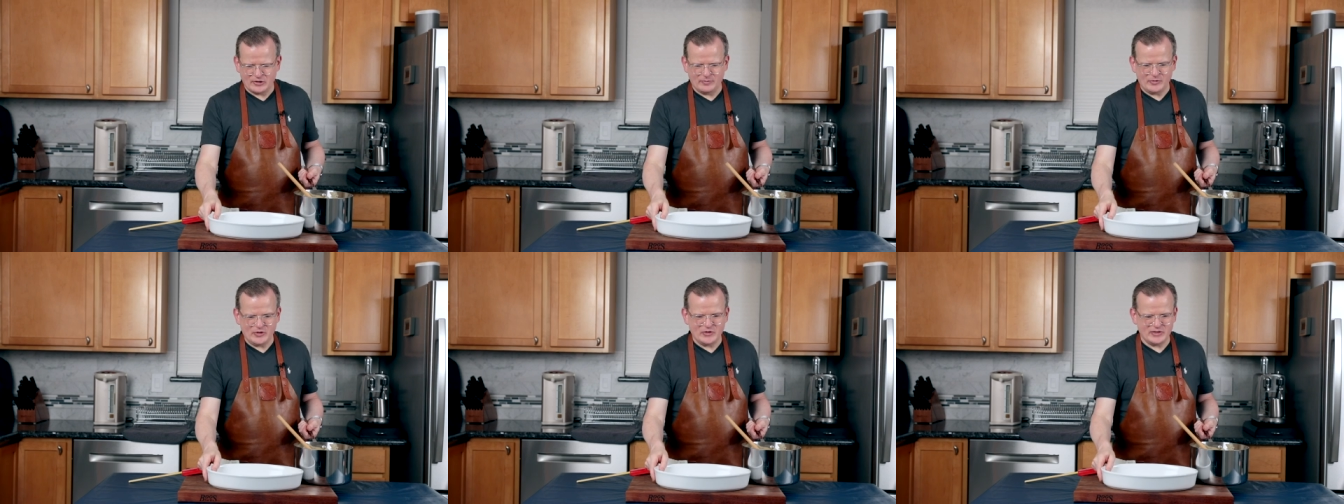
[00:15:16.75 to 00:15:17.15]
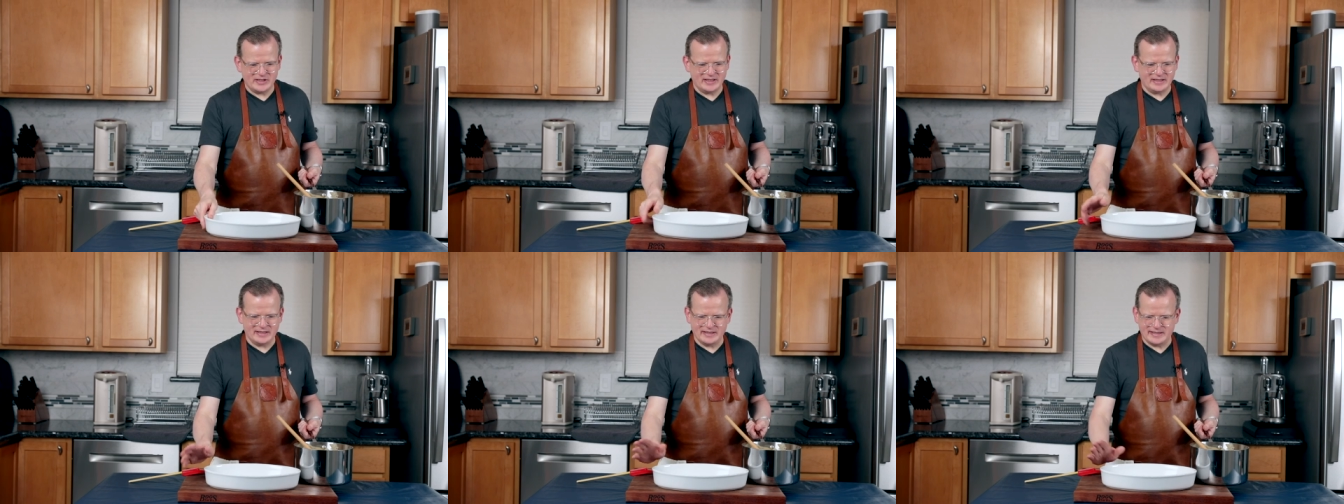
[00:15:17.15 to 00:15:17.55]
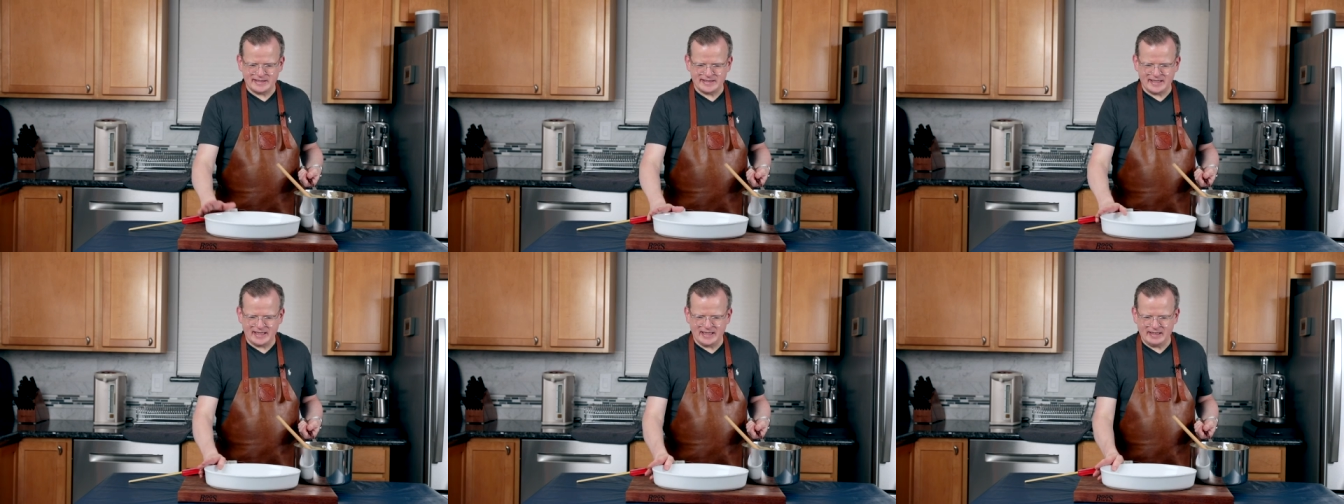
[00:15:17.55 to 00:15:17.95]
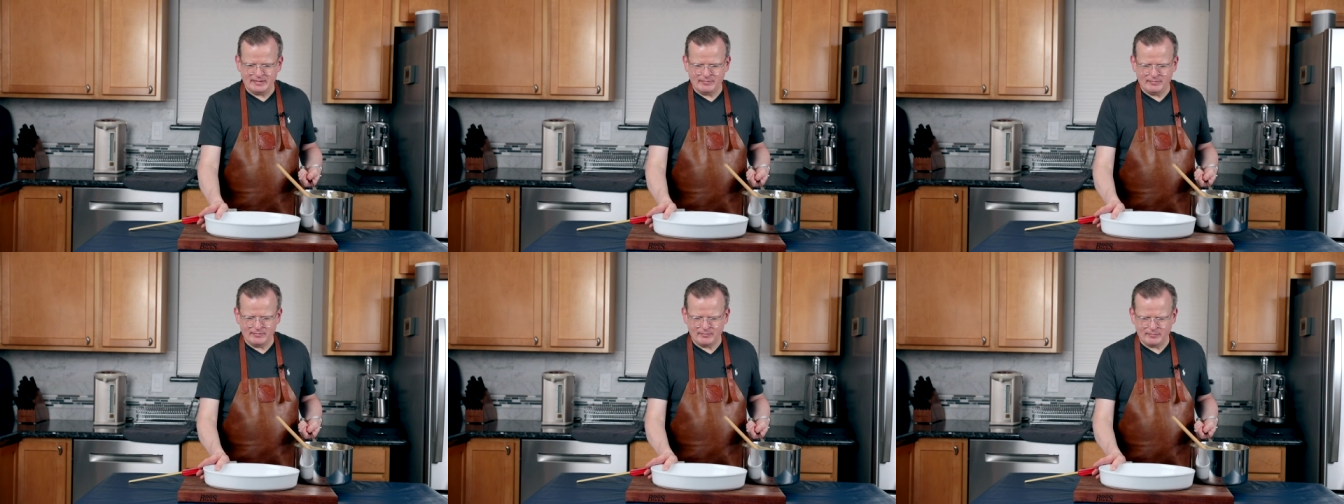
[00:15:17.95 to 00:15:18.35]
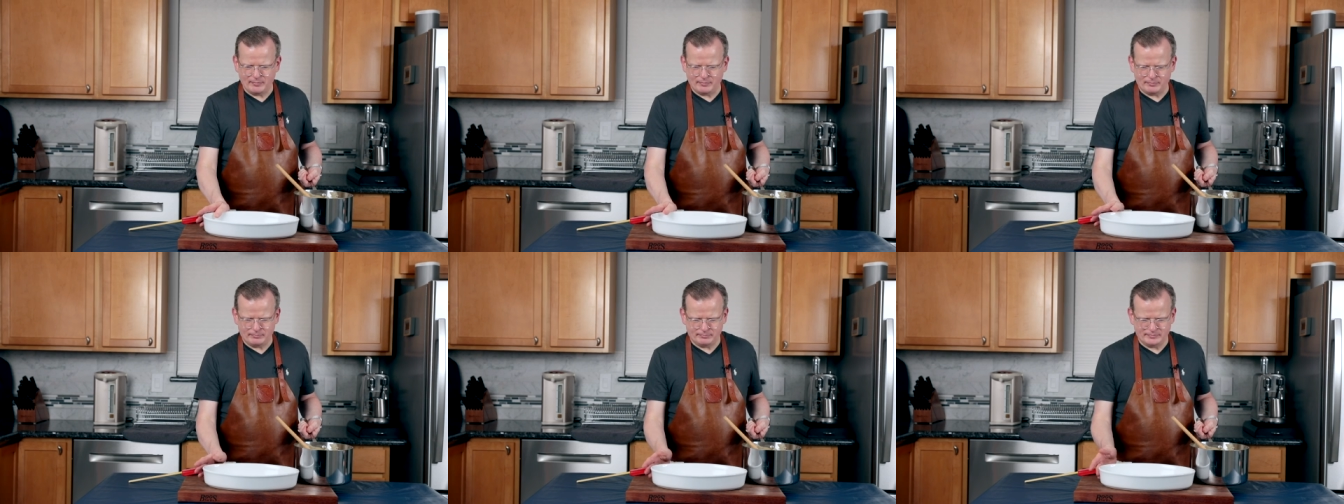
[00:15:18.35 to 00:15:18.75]
So I'm using the same
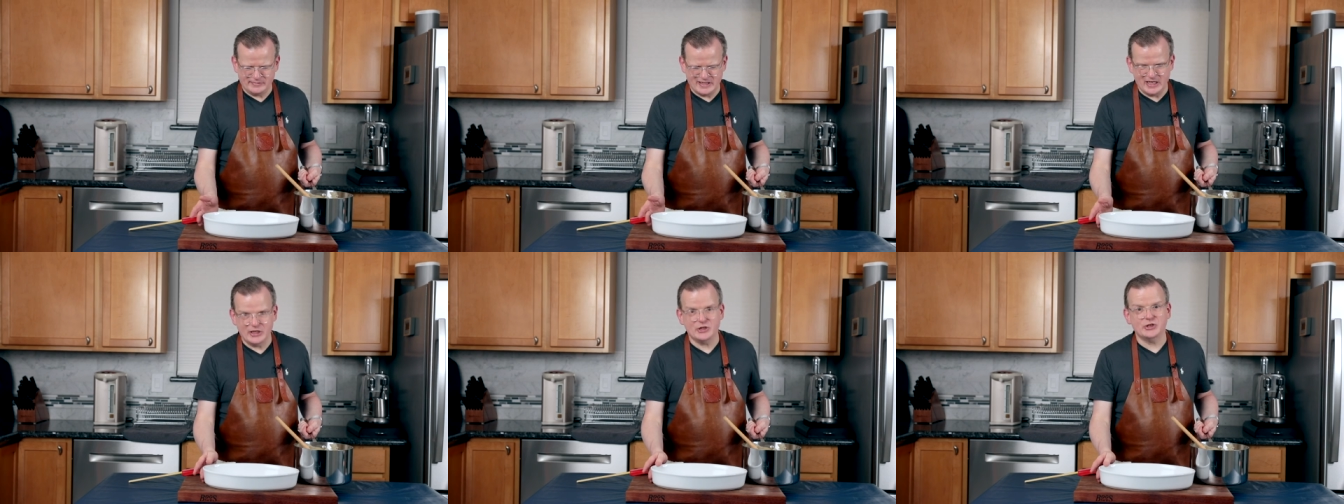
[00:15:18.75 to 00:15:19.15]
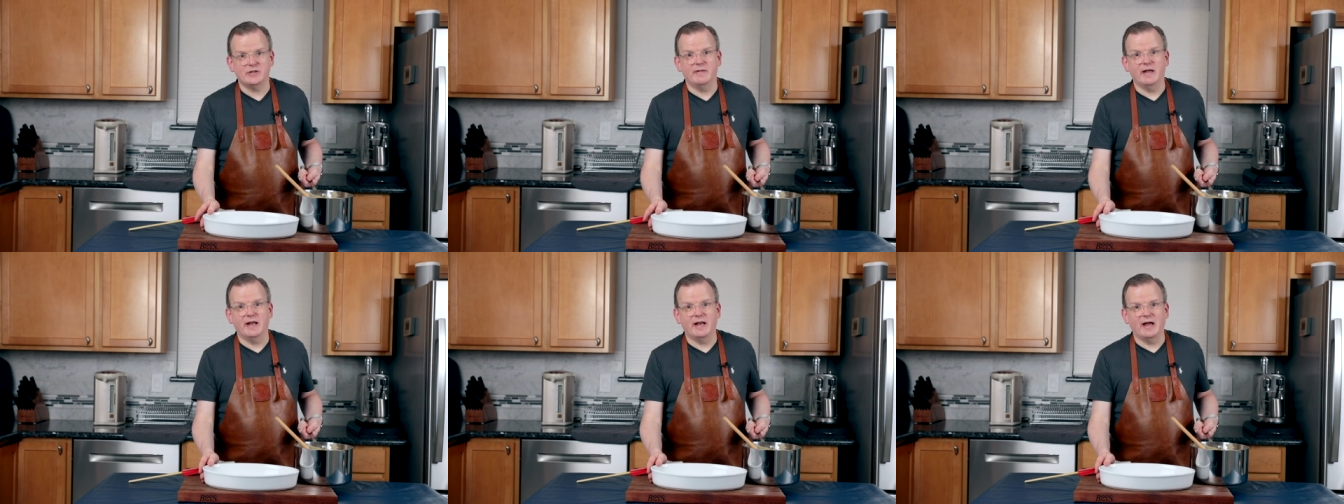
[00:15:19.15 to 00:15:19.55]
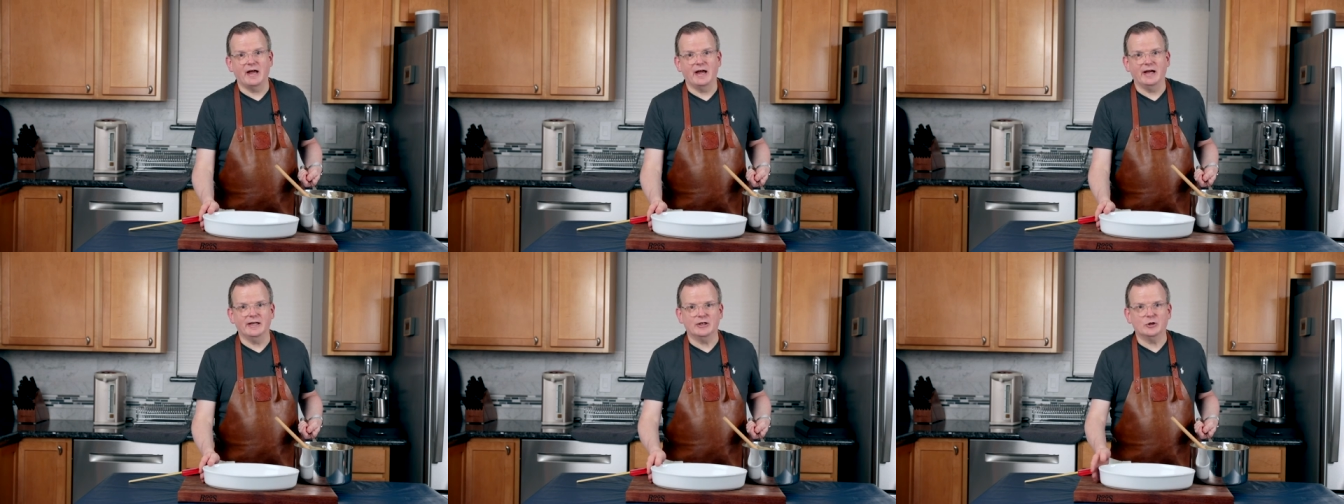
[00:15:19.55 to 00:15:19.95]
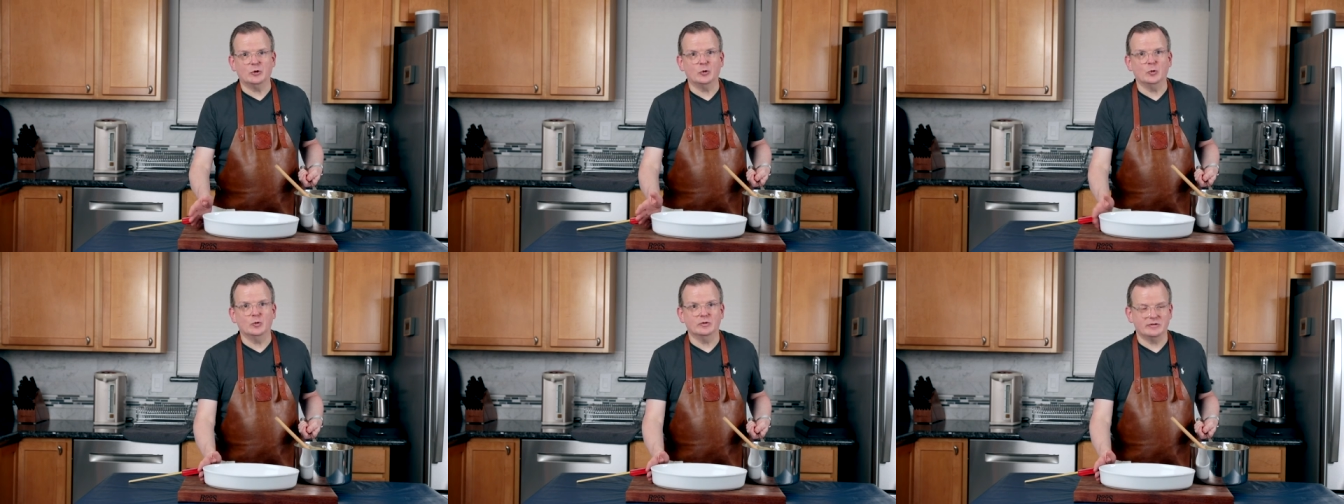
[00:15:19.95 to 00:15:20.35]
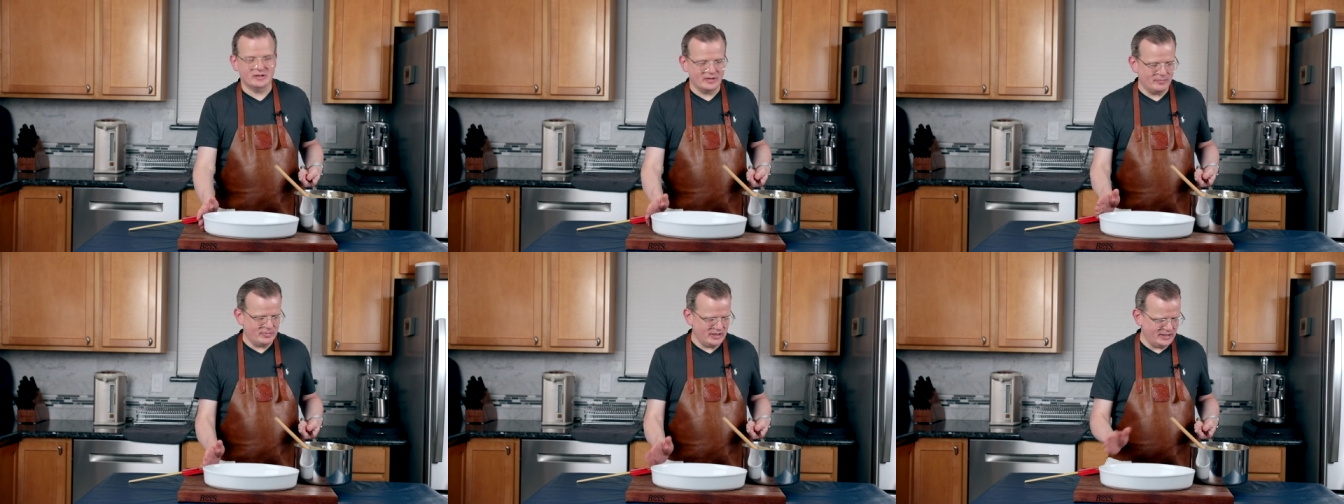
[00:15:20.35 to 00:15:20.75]
dish that I cooled
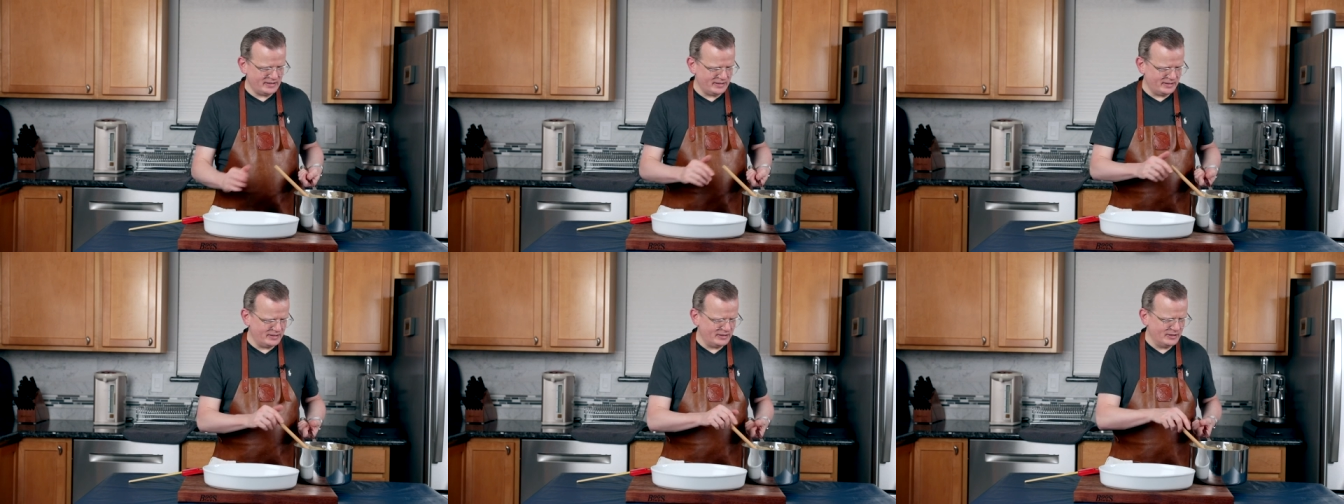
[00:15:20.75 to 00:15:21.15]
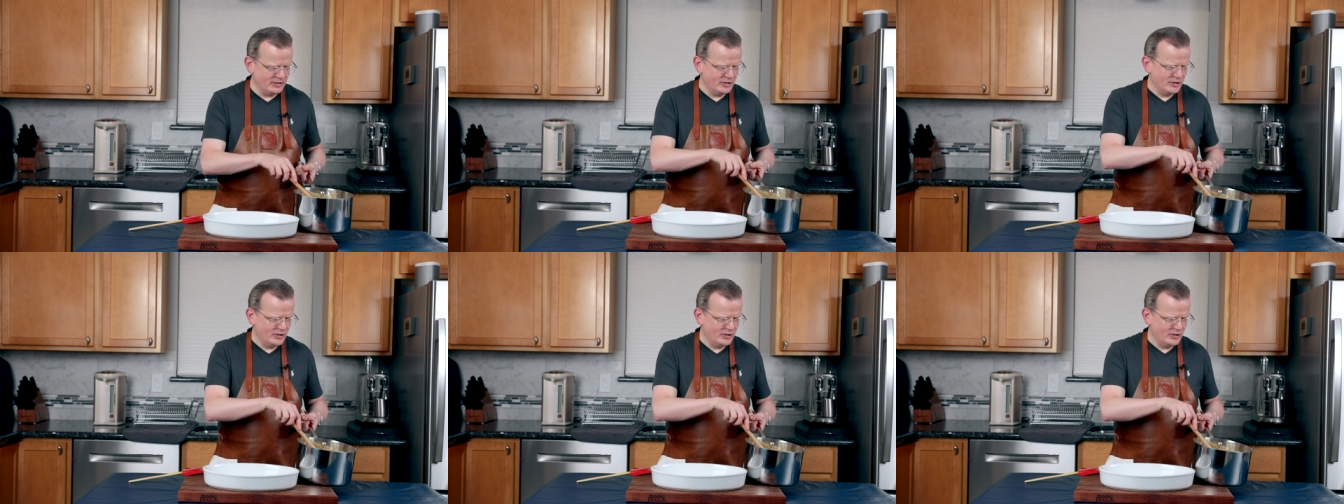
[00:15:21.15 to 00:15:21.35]
the meat in